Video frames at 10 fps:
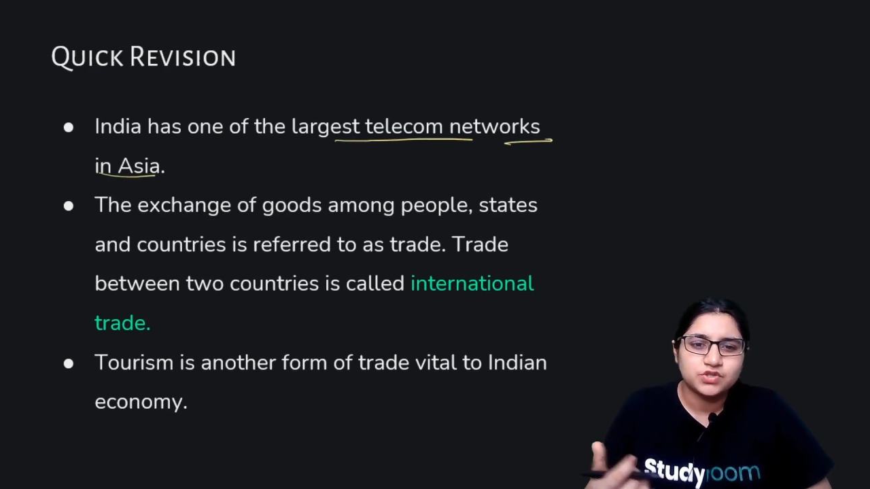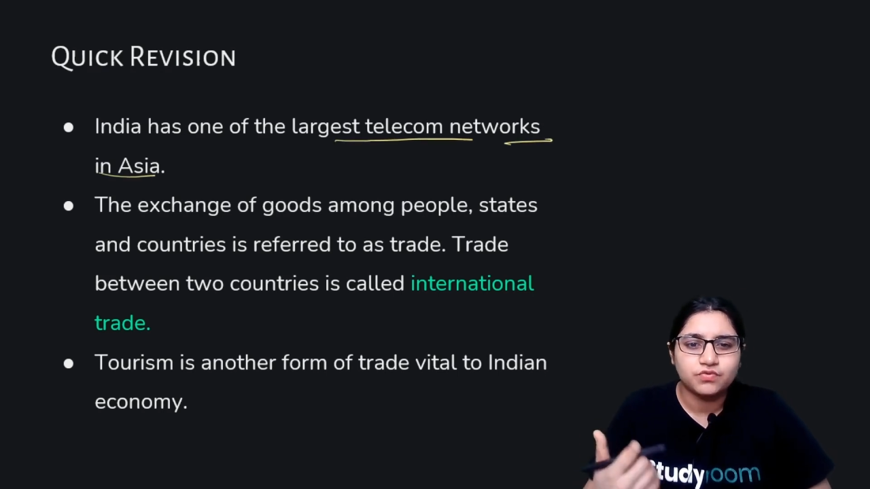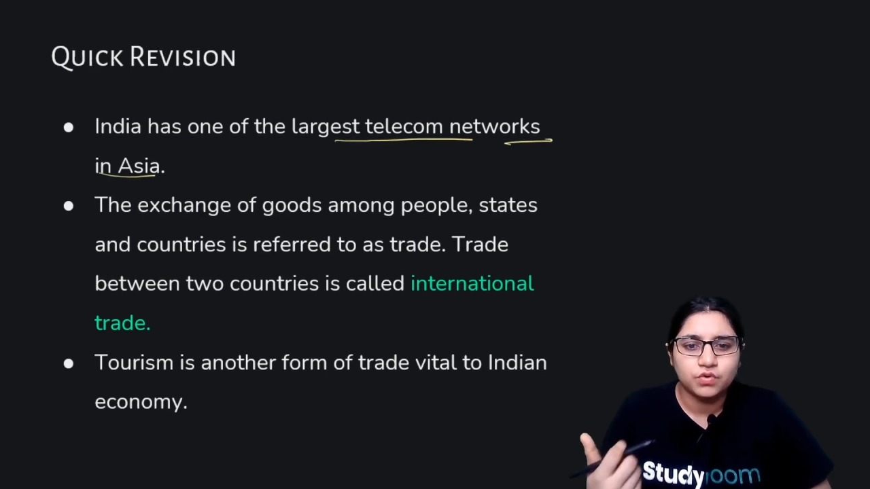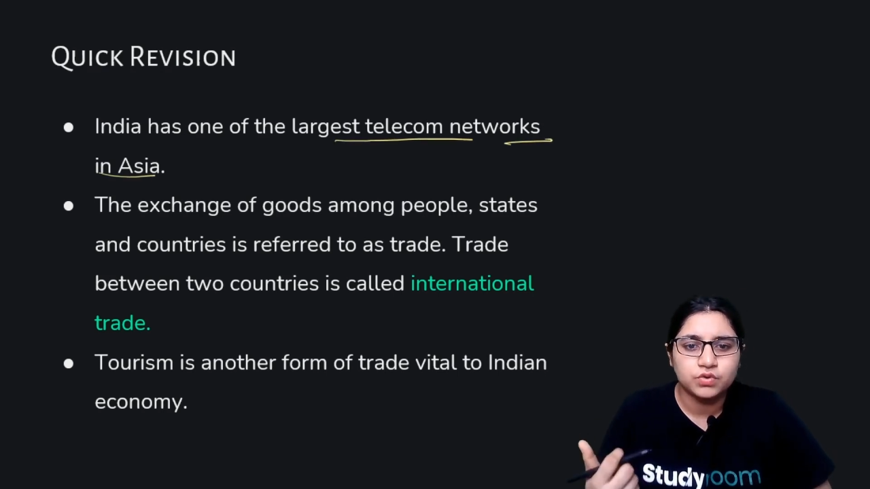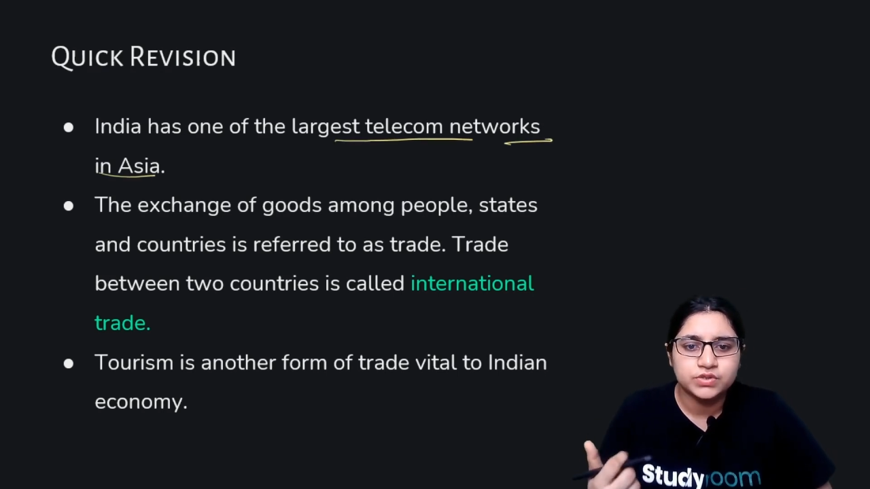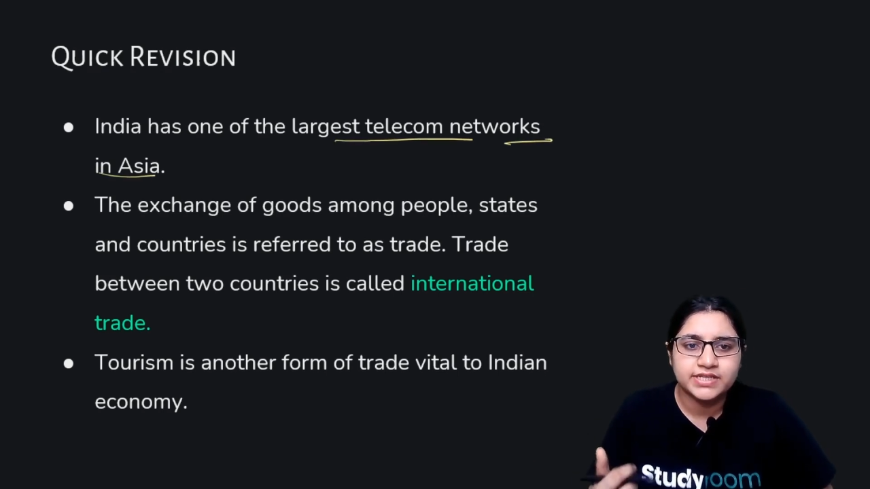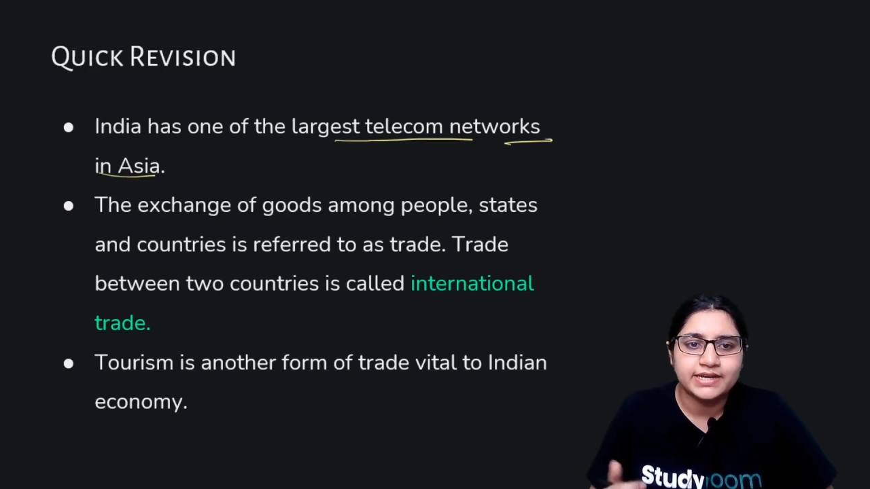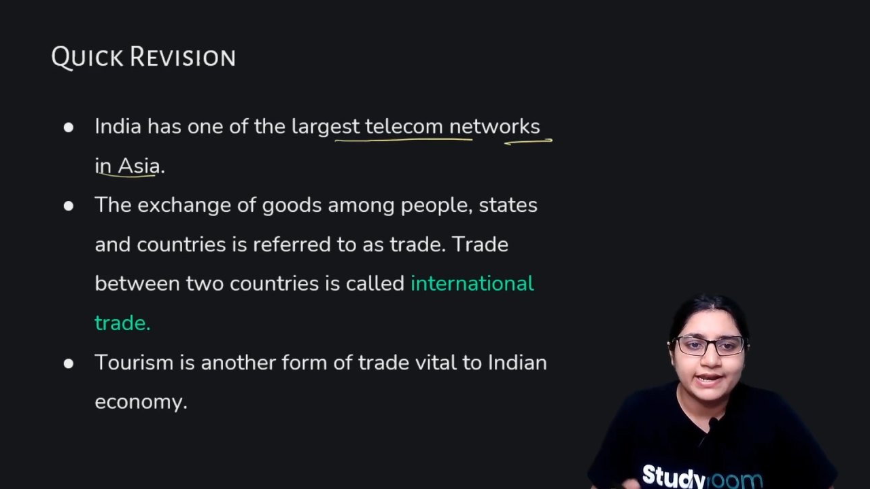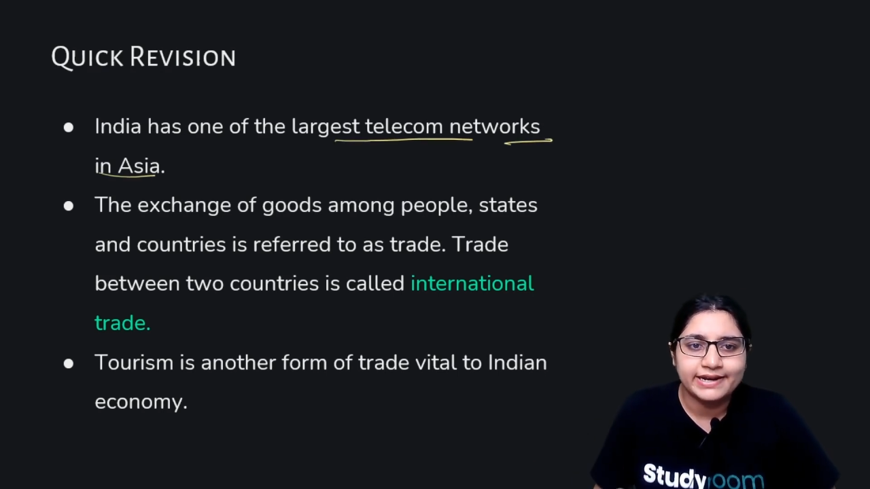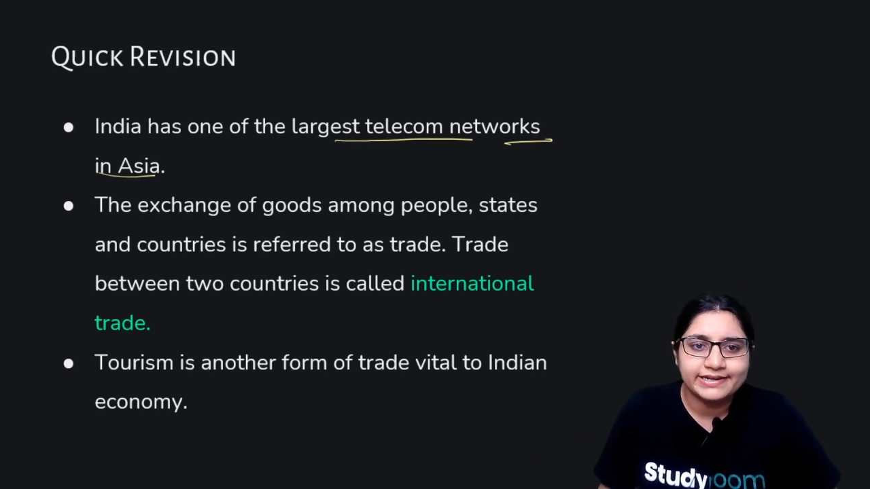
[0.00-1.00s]
phones and
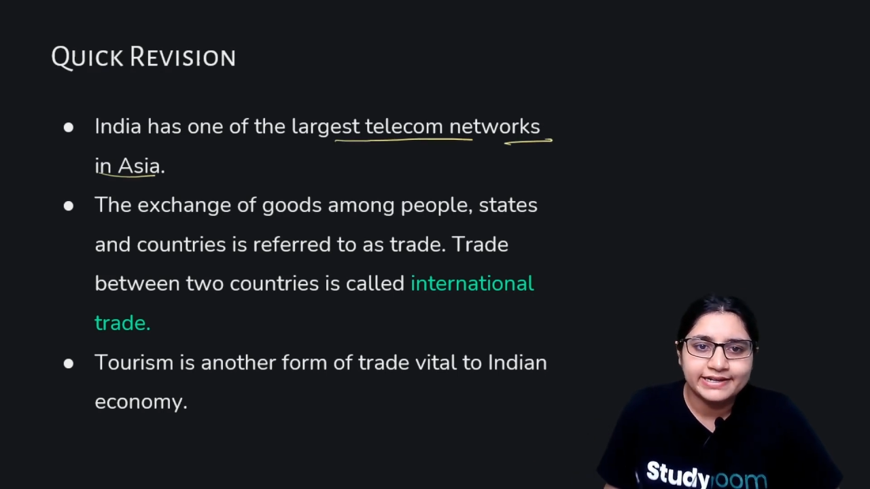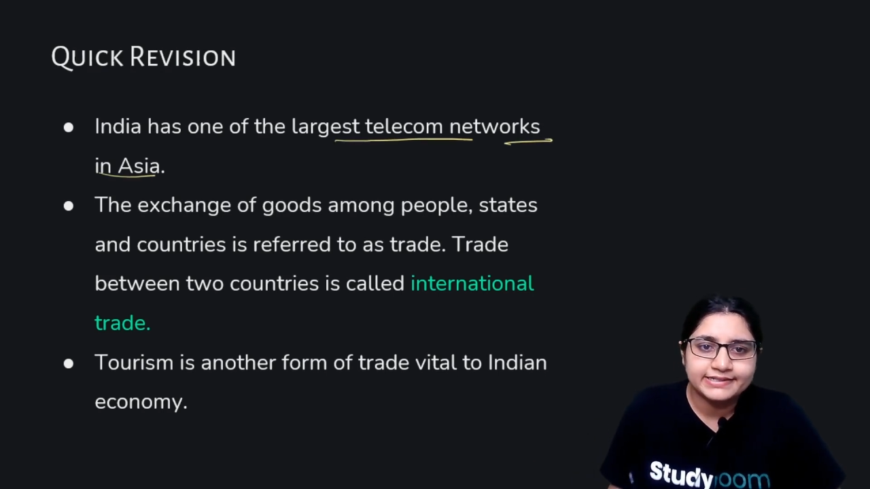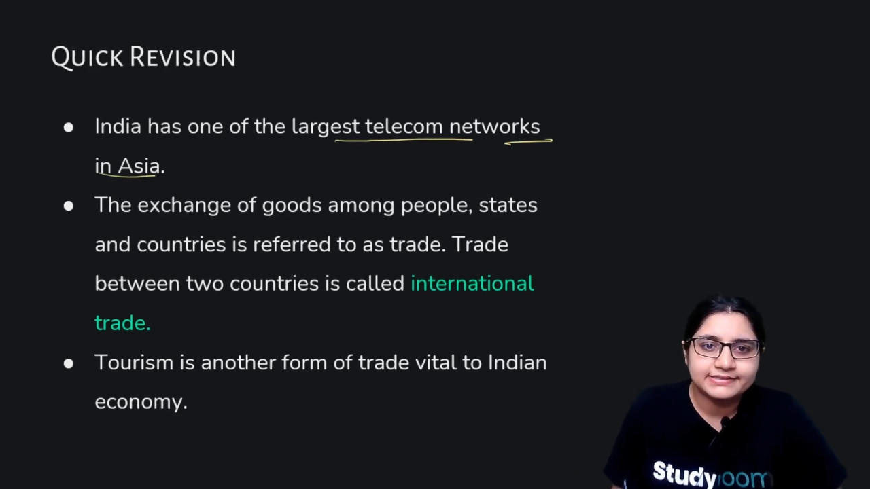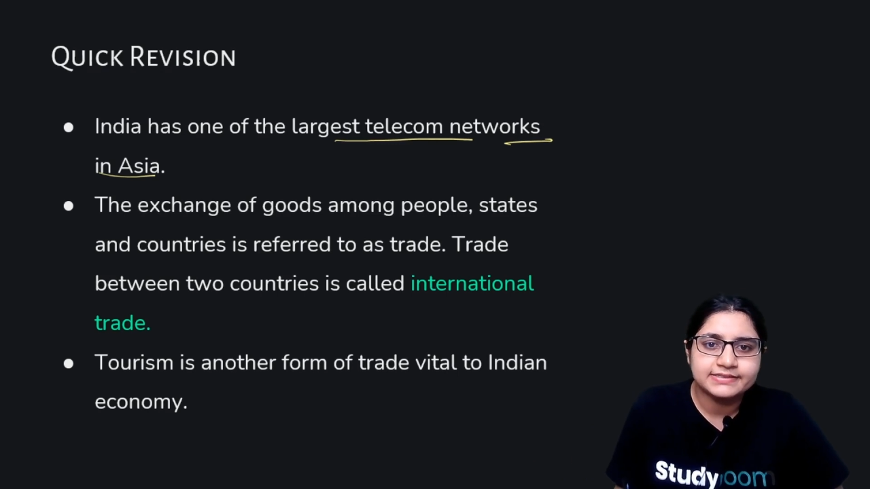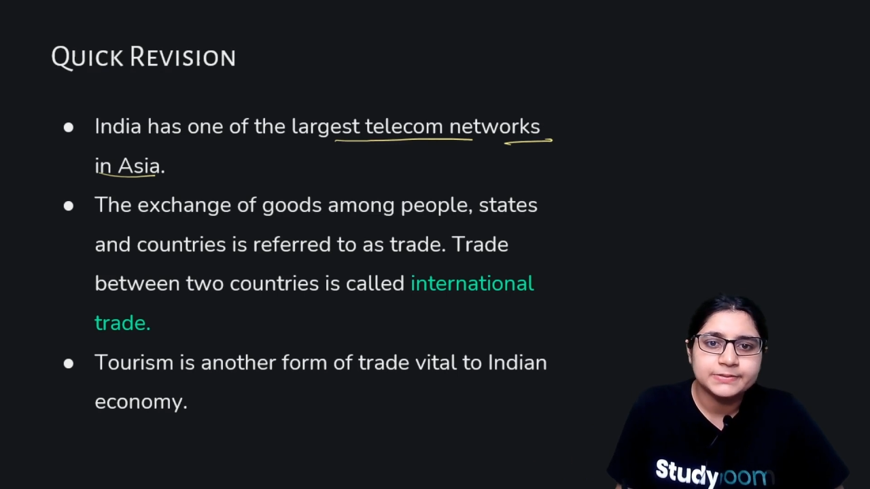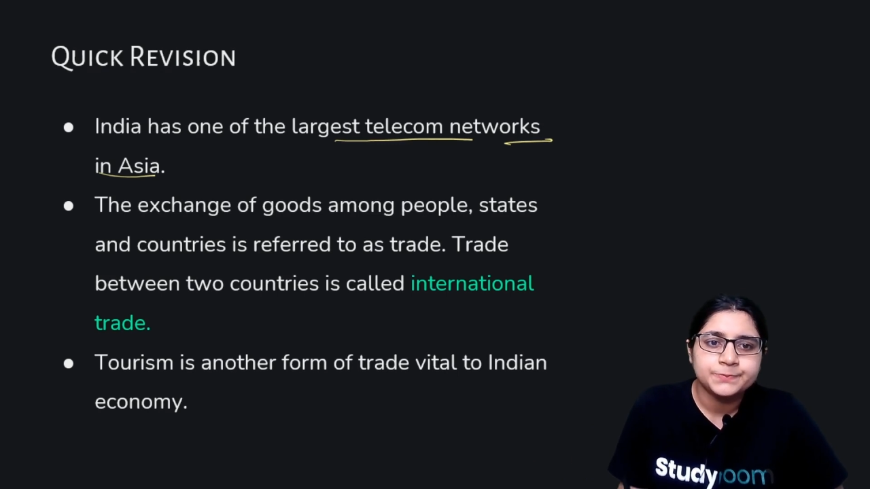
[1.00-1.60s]
landlines.